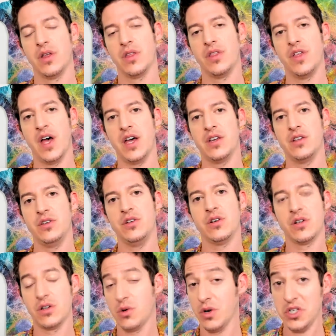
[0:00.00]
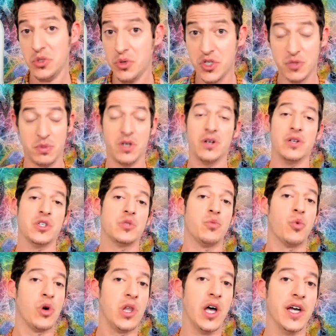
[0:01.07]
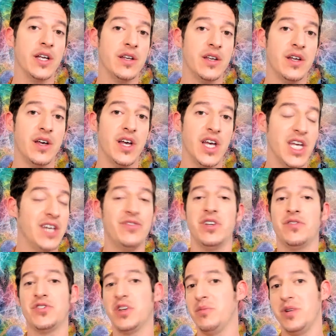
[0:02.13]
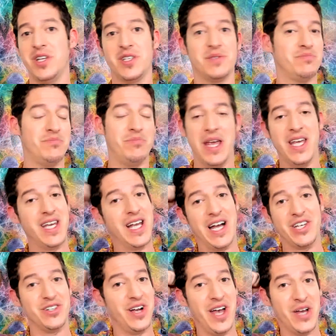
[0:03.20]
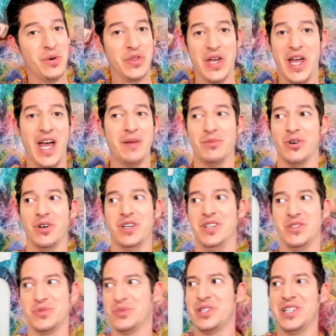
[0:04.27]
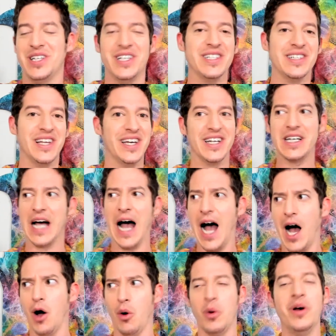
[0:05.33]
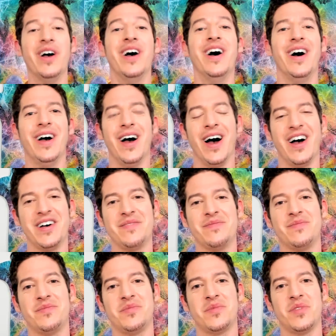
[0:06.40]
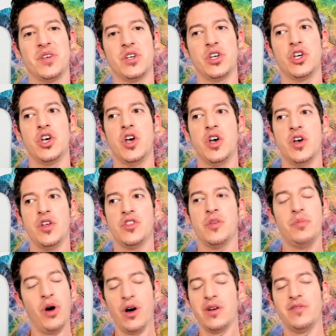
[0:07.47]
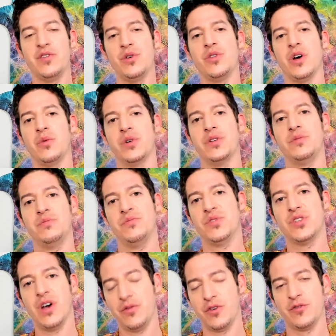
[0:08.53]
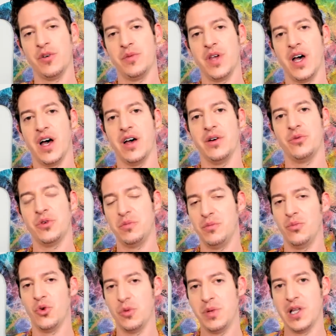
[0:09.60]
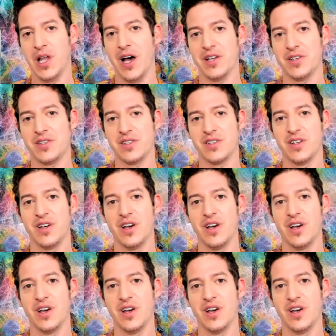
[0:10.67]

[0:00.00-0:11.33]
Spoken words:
then you're going to experience more light. Even if somebody's banging on your head with a hammer and it's really like, ow, the part of you that would suffer from that would be less,